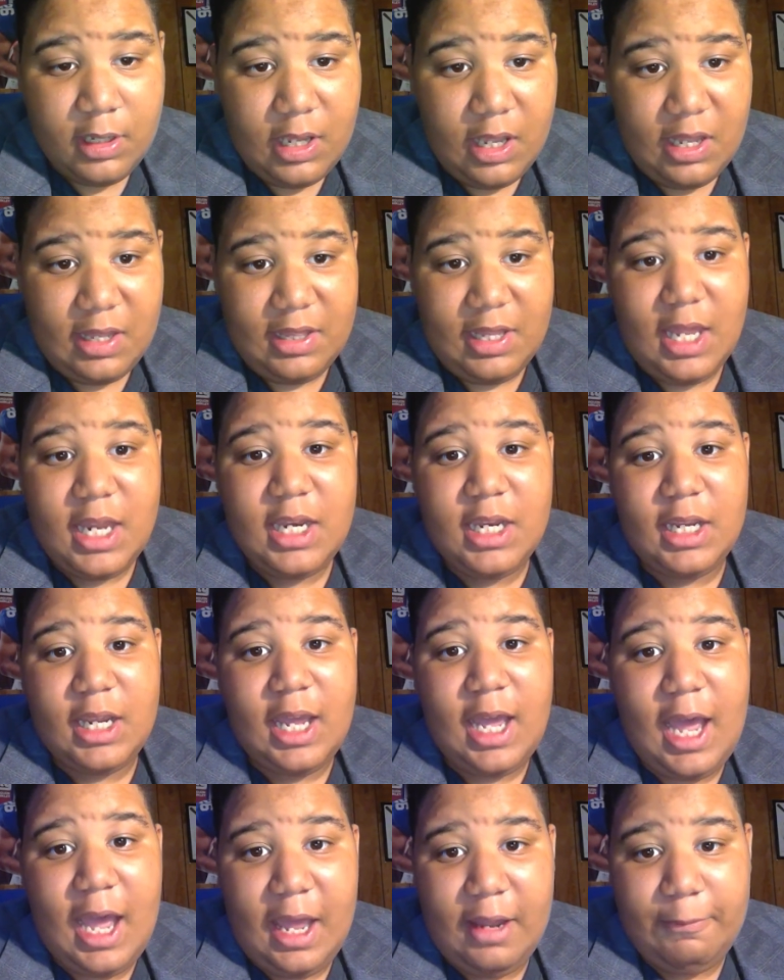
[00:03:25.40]
And then you
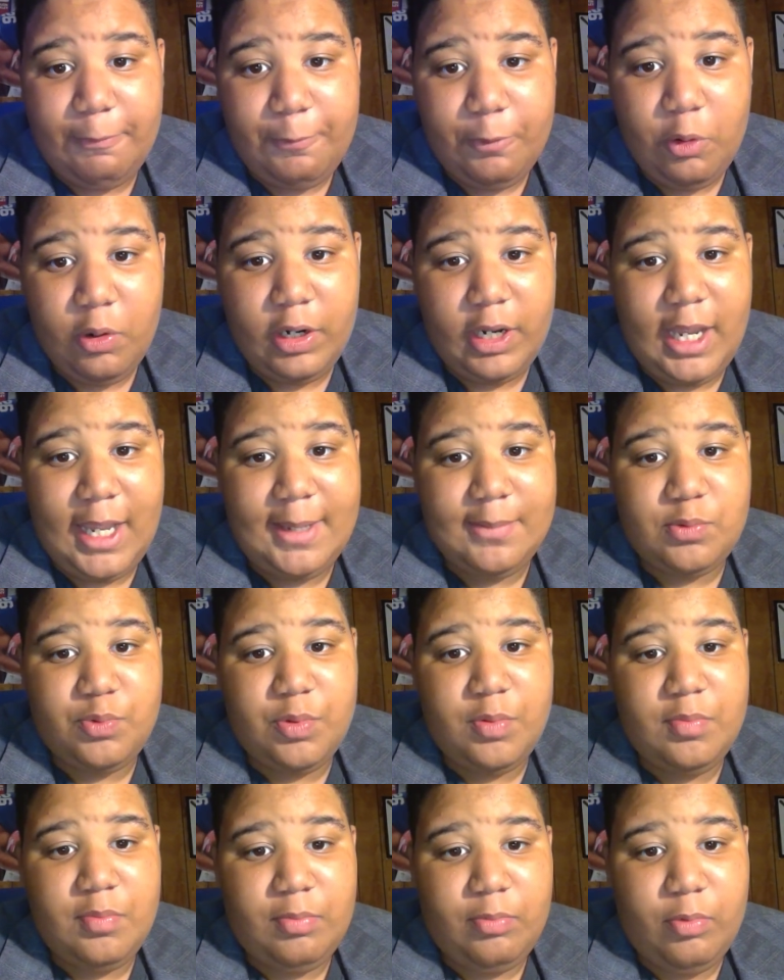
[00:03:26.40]
got 4 games
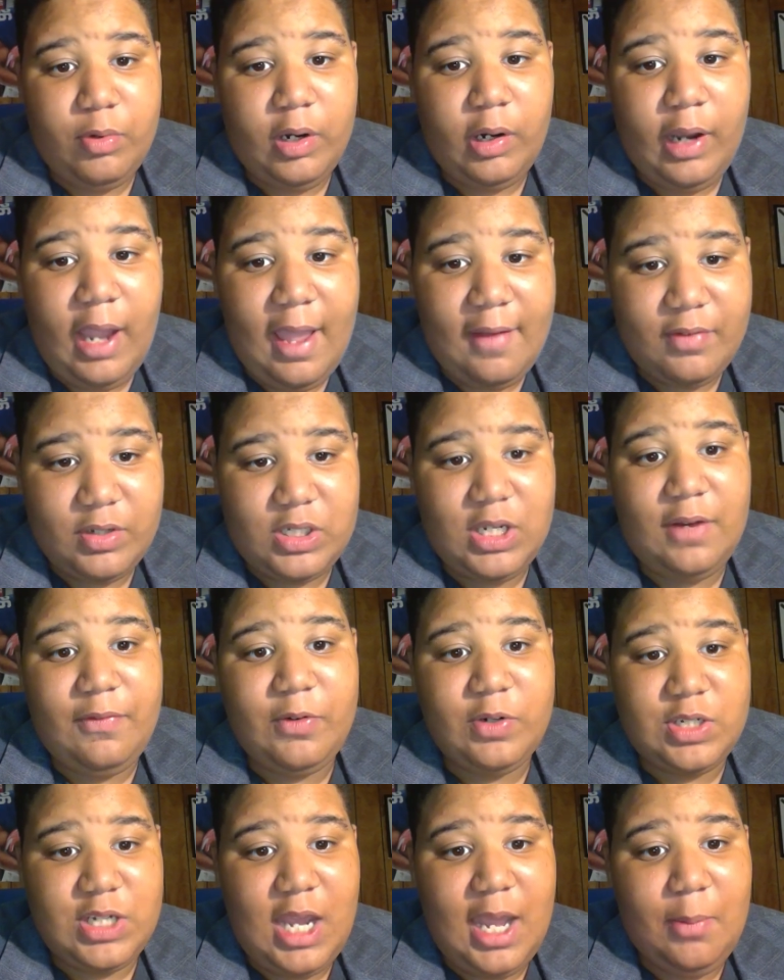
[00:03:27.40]
we'll have a
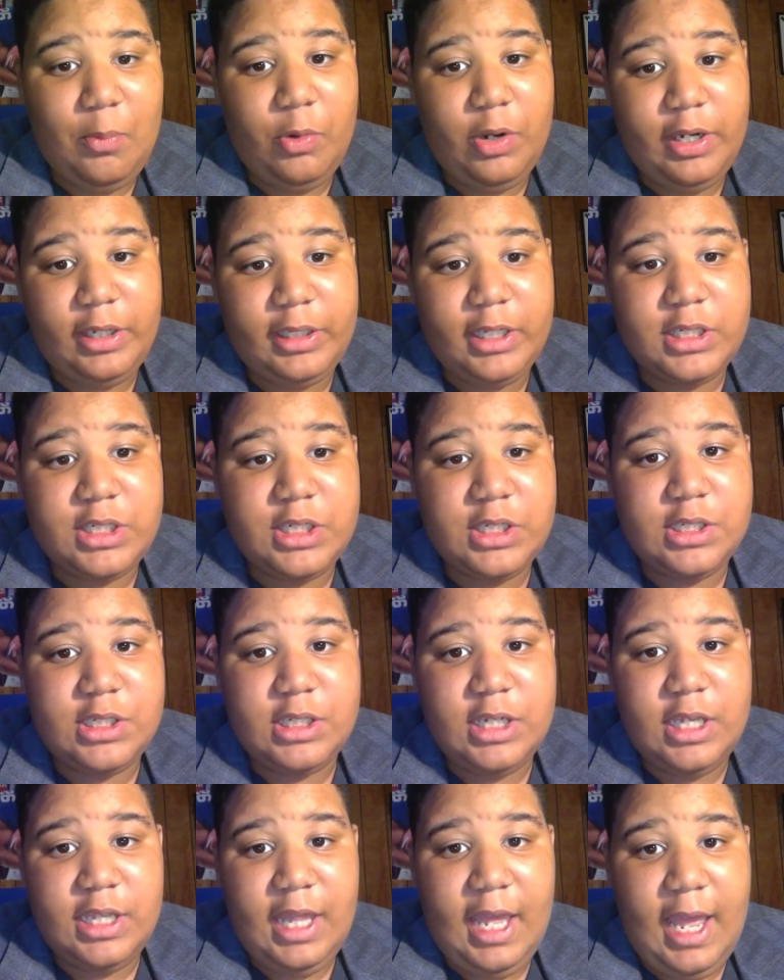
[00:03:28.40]
tougher time winning. Let's just
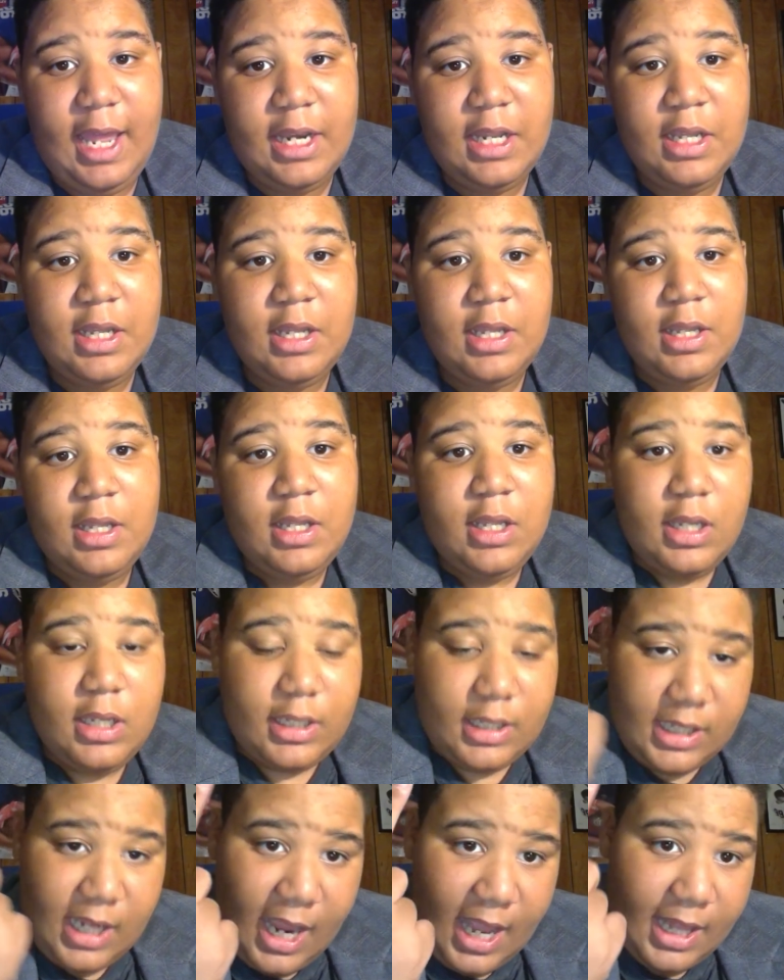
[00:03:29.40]
say that.
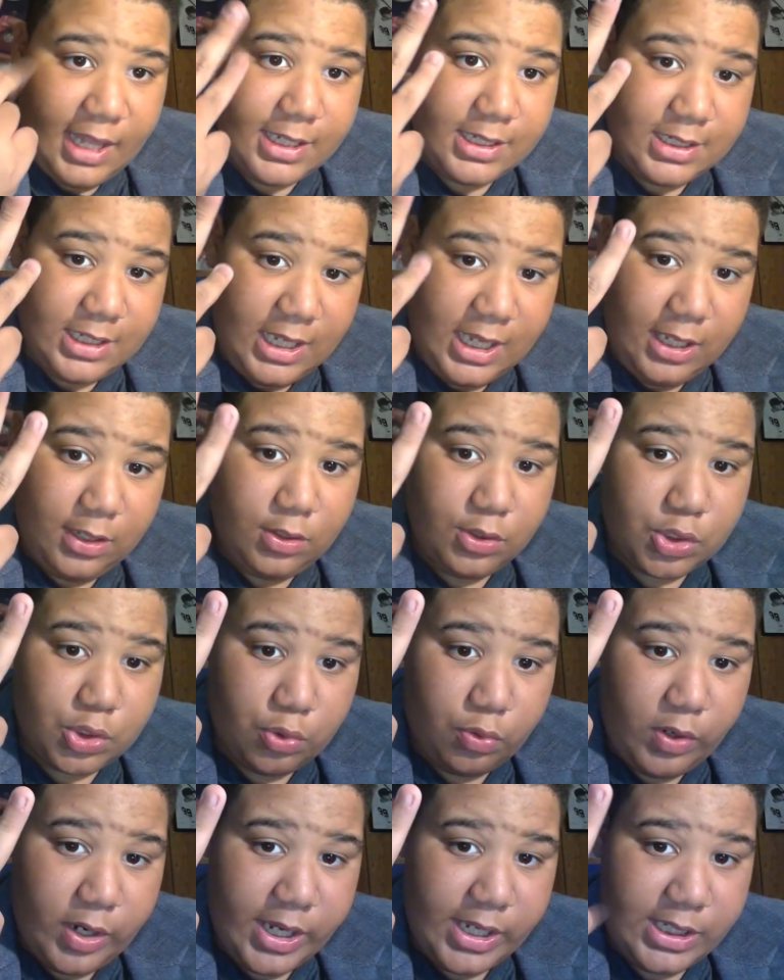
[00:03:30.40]
Dallas, Eagles
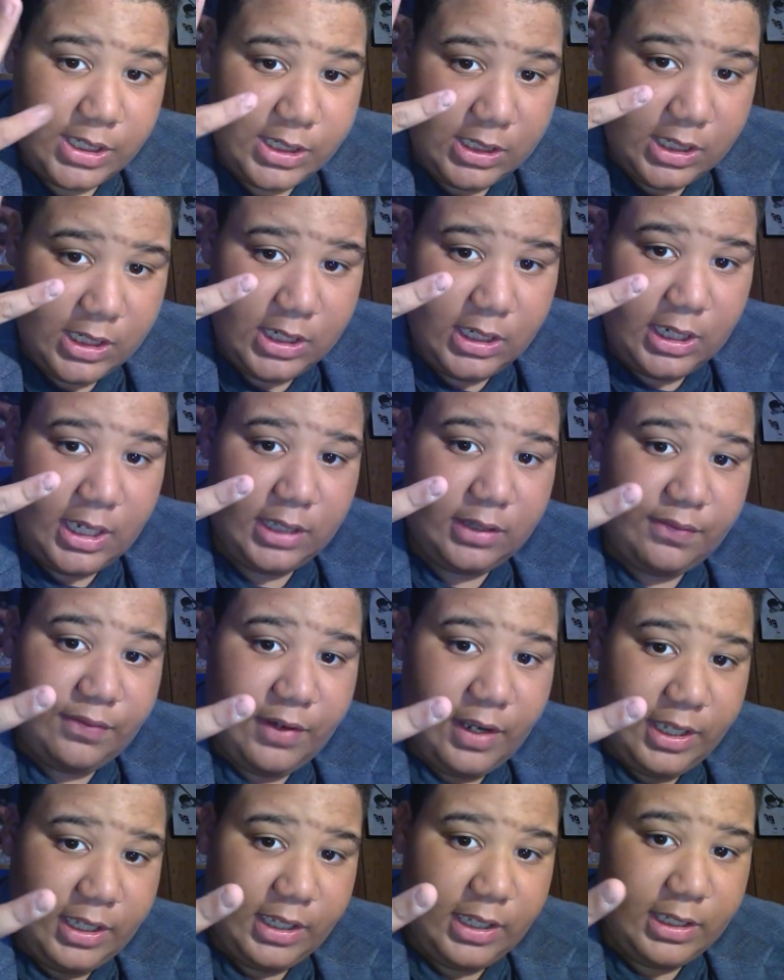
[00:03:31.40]
twice, and then you got the
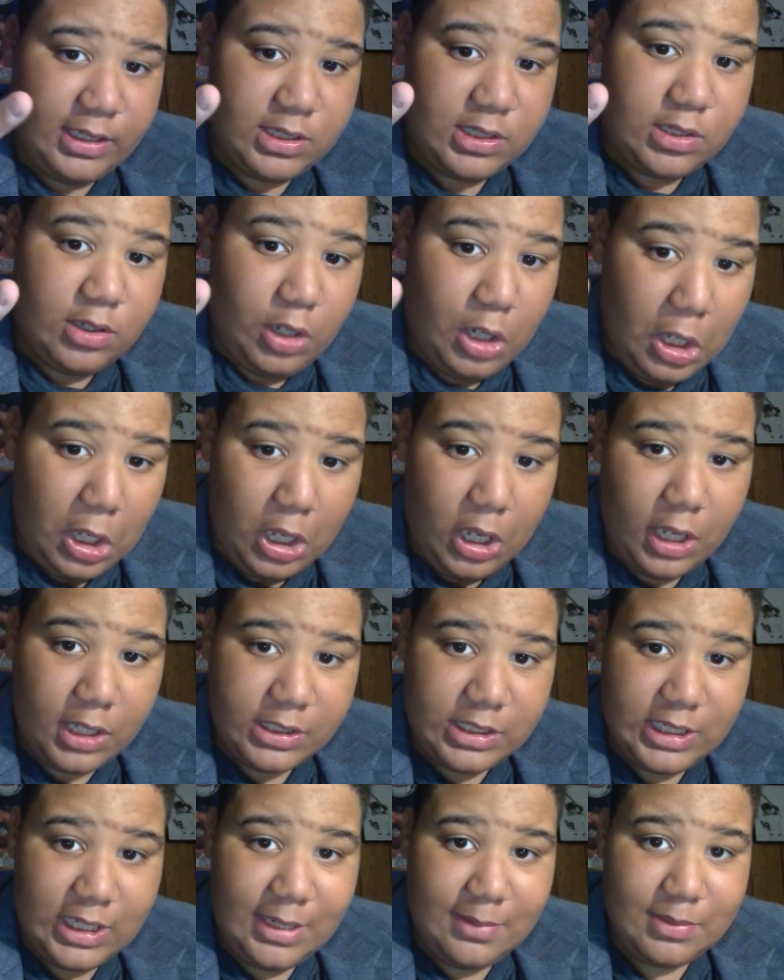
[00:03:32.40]
Vikings. All
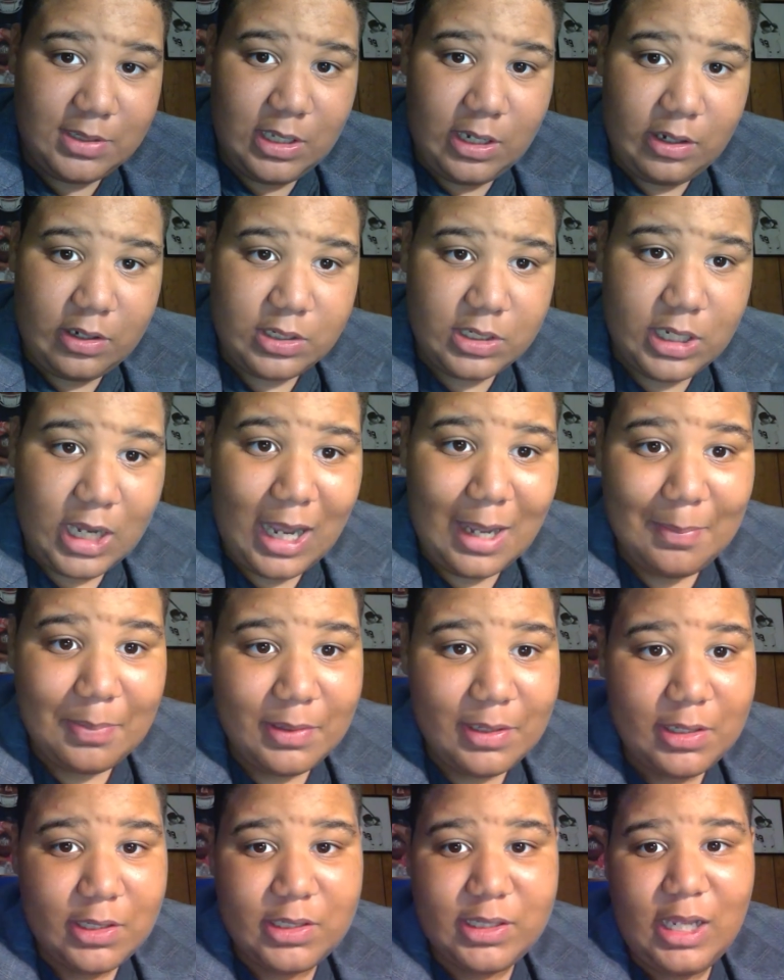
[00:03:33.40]
teams that are top
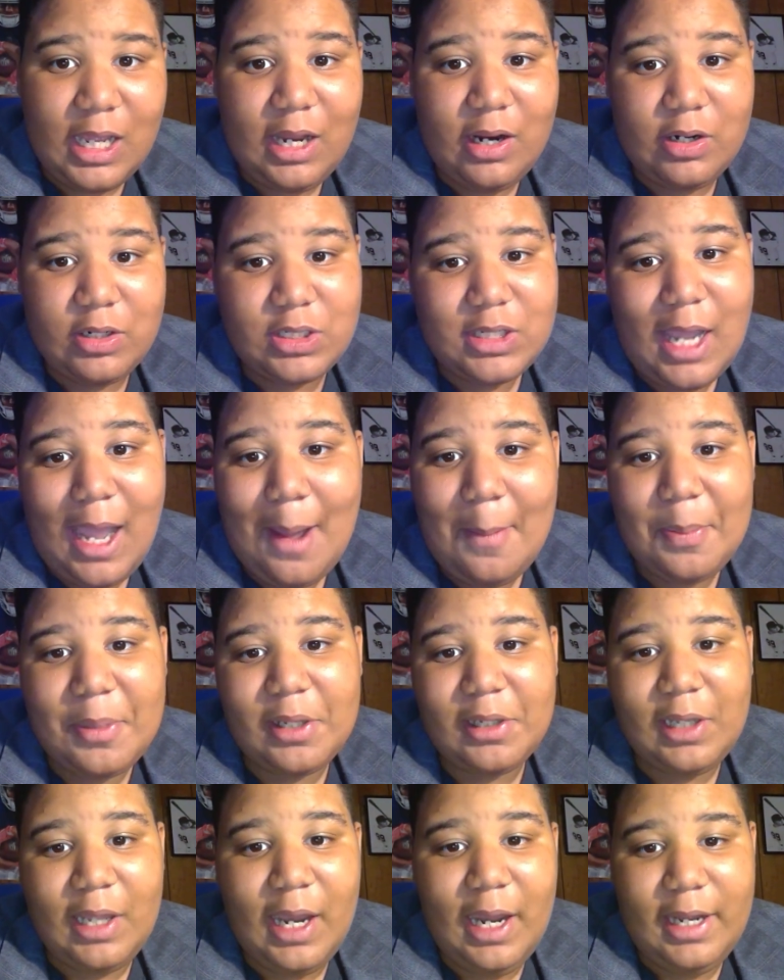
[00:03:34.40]
of
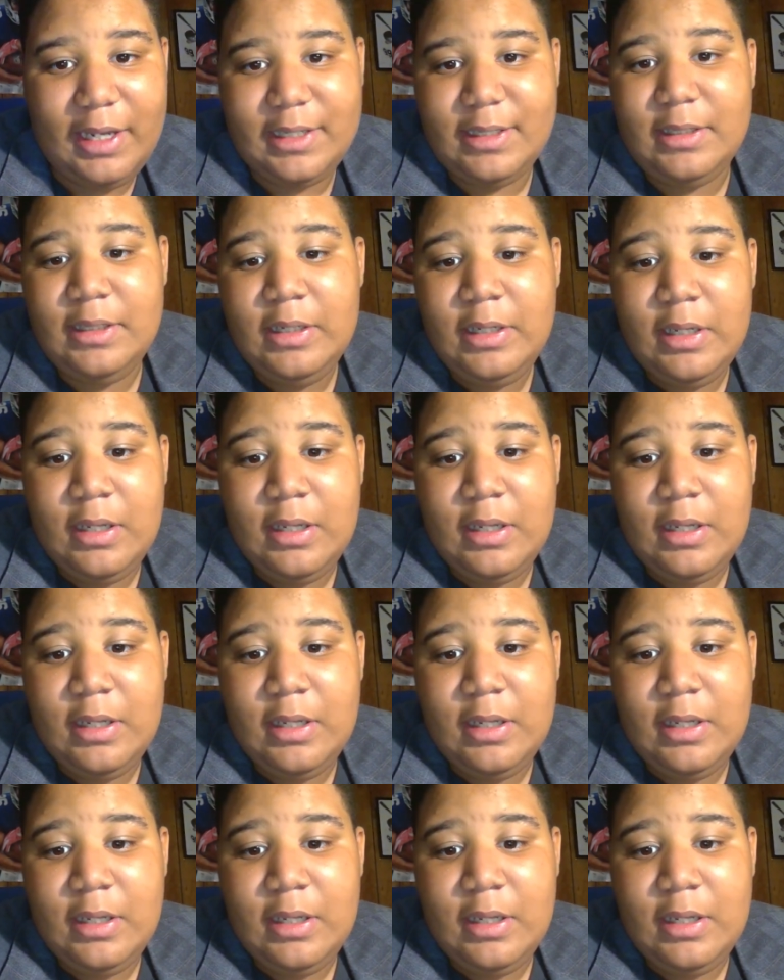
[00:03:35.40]
the line.